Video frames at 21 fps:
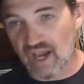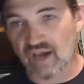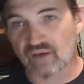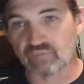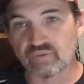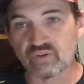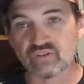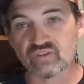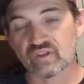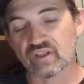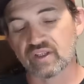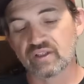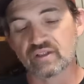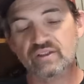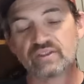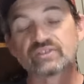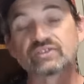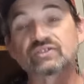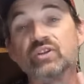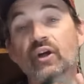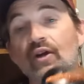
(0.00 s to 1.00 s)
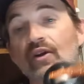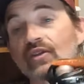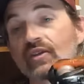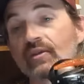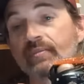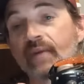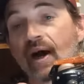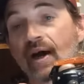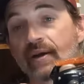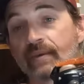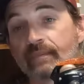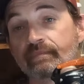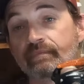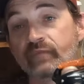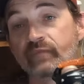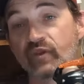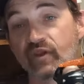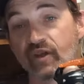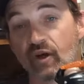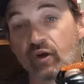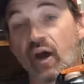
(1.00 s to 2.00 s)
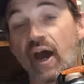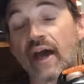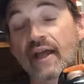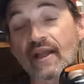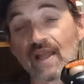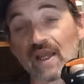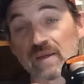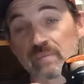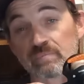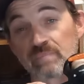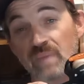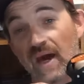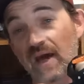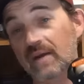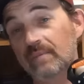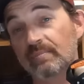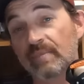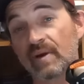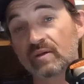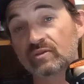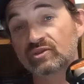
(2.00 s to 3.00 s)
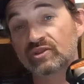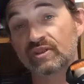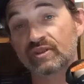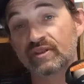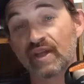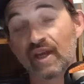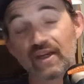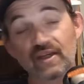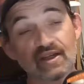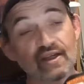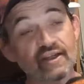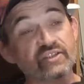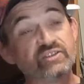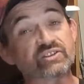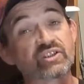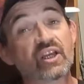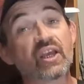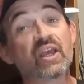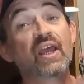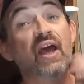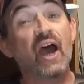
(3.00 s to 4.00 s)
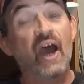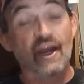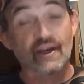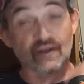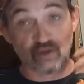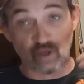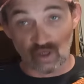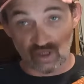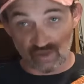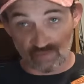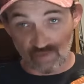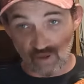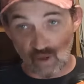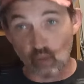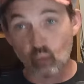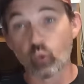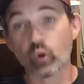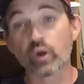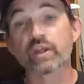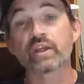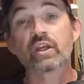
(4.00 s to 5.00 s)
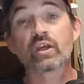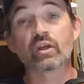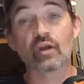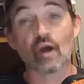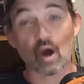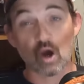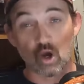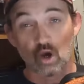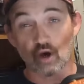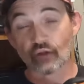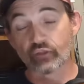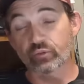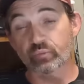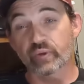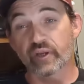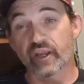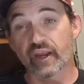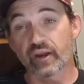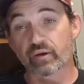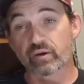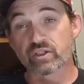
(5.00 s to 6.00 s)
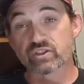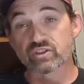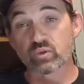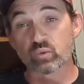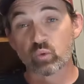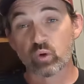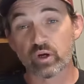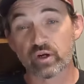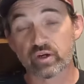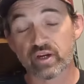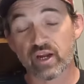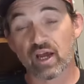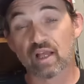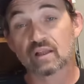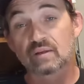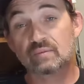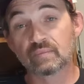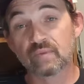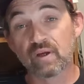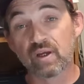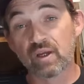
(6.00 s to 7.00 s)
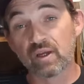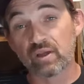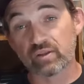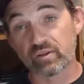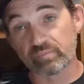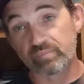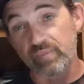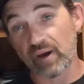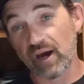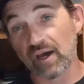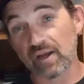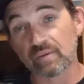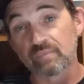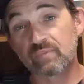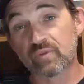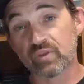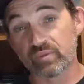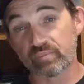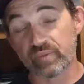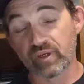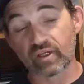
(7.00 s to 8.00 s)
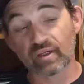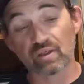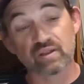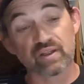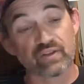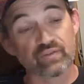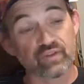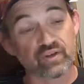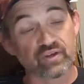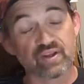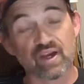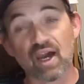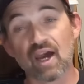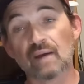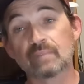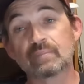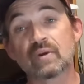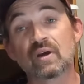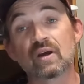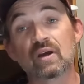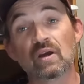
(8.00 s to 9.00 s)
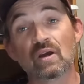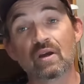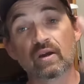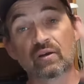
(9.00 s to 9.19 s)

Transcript: obviously, let's start at the bottom. You know, I like bottom bouncing techniques. I talked about working all three areas of the water column, the bottom, the middle, and the top.